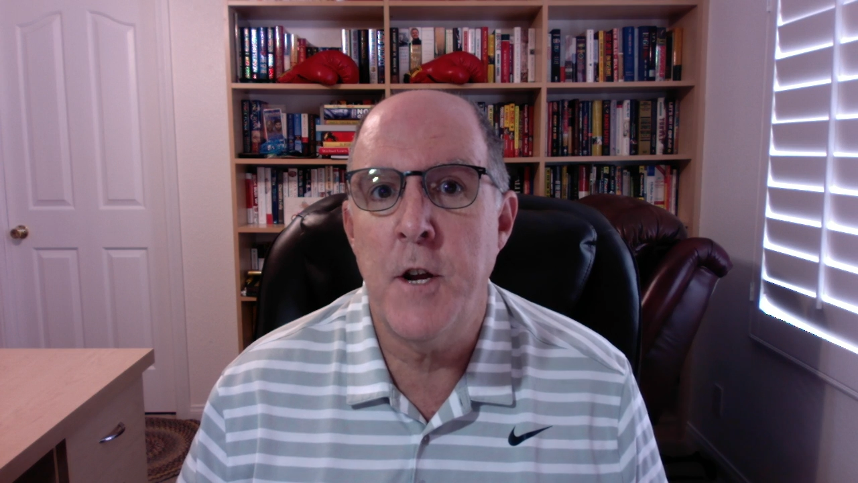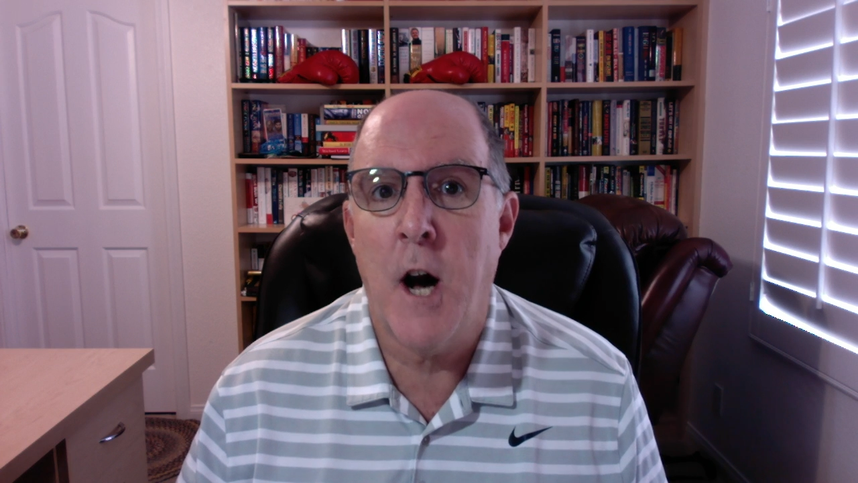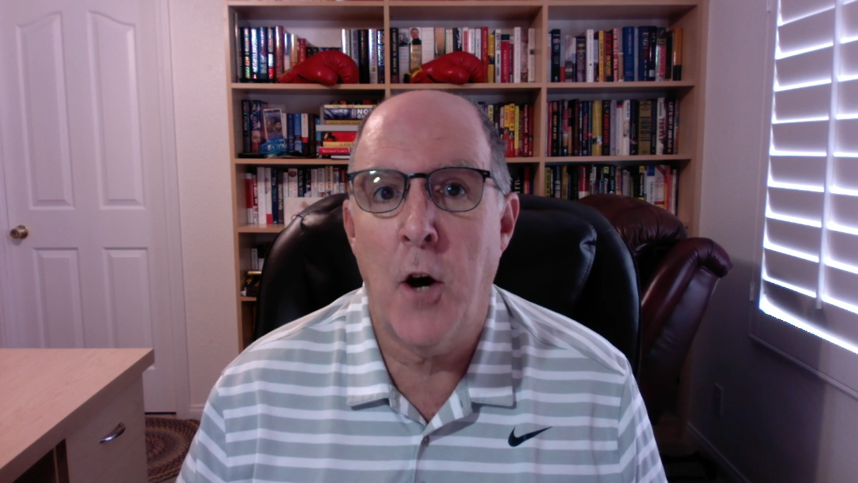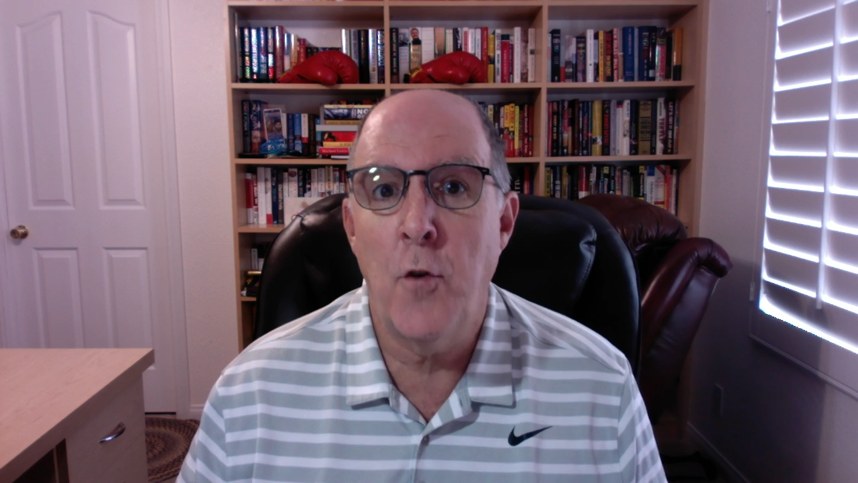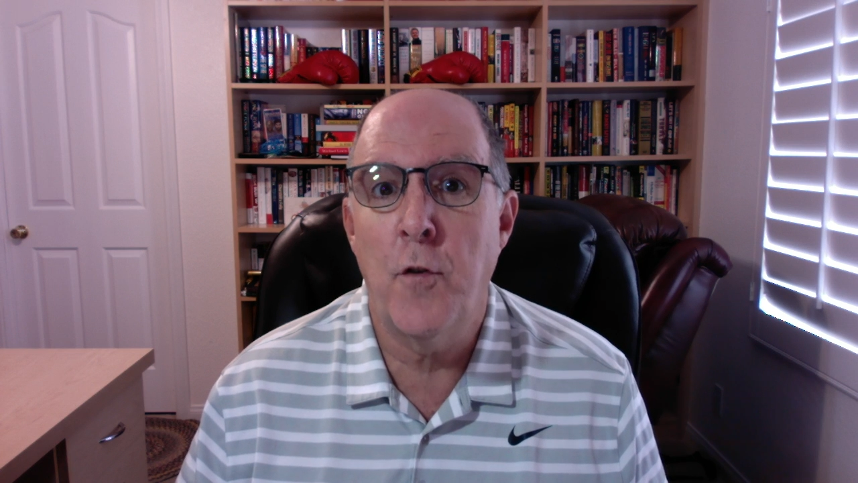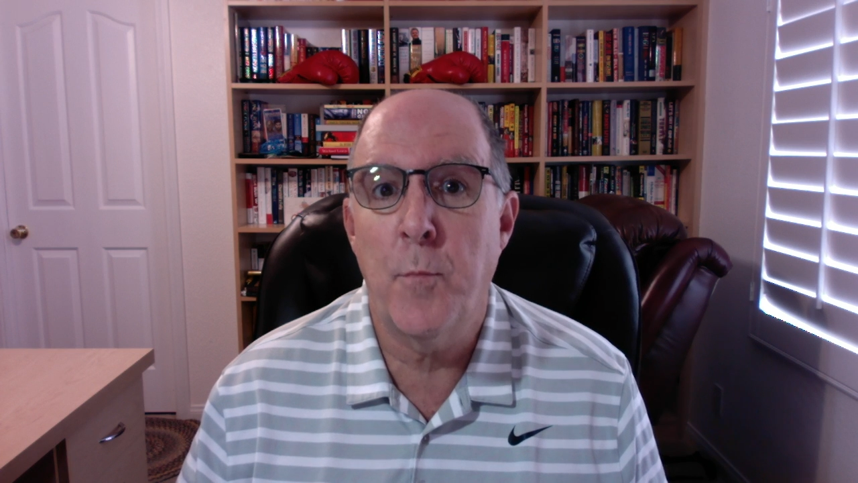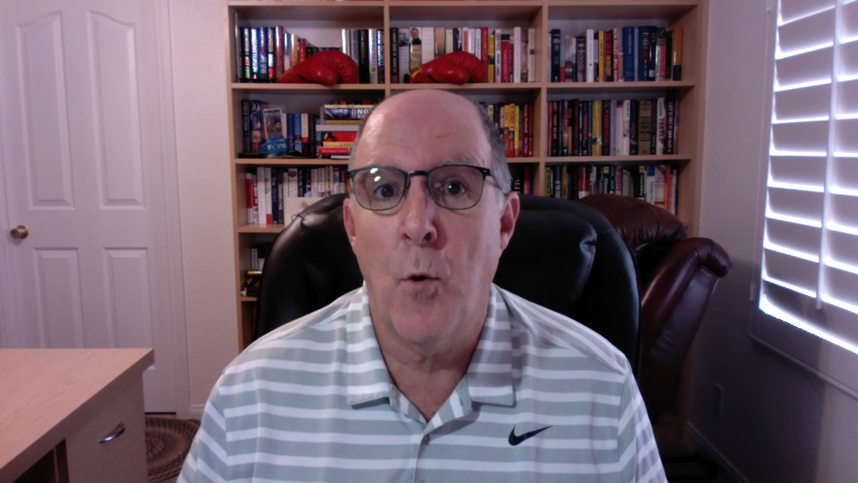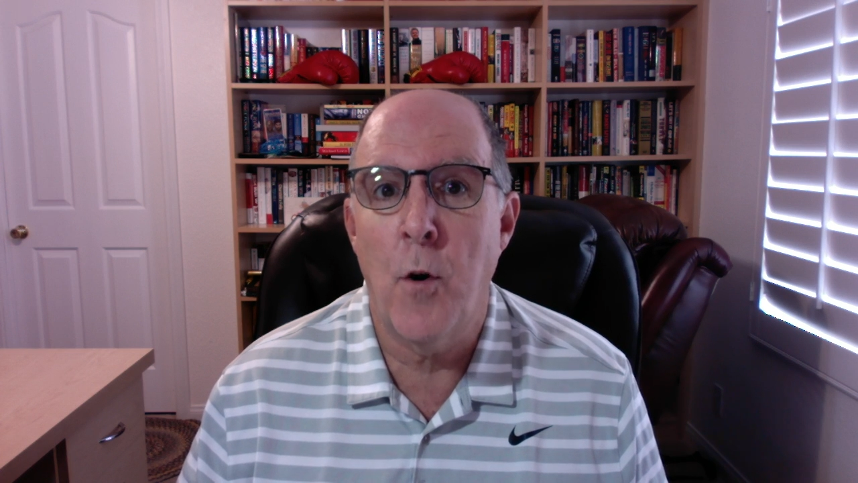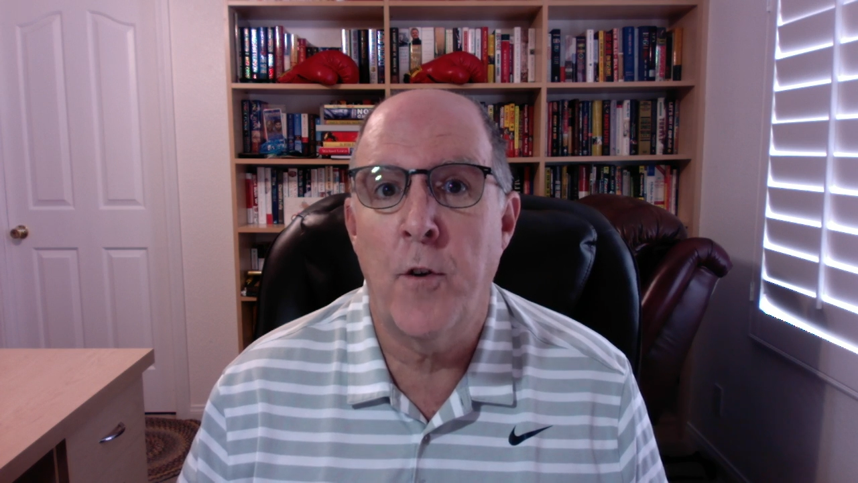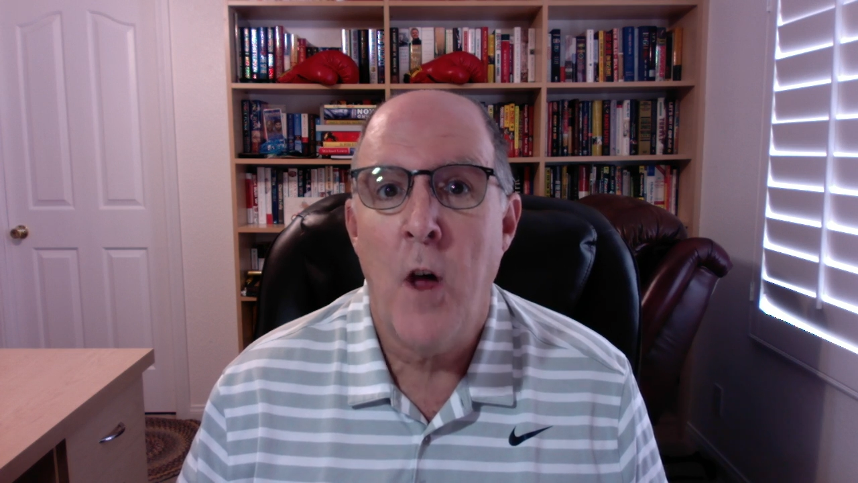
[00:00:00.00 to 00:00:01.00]
Yahoo
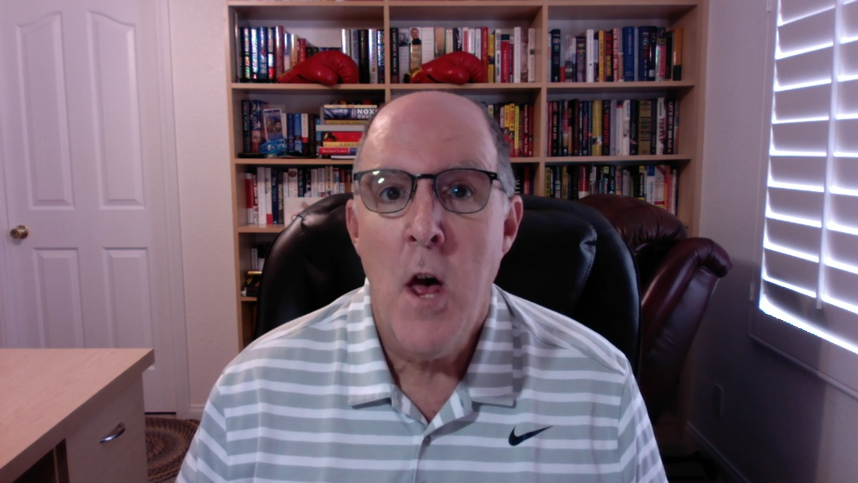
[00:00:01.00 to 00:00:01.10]
Sports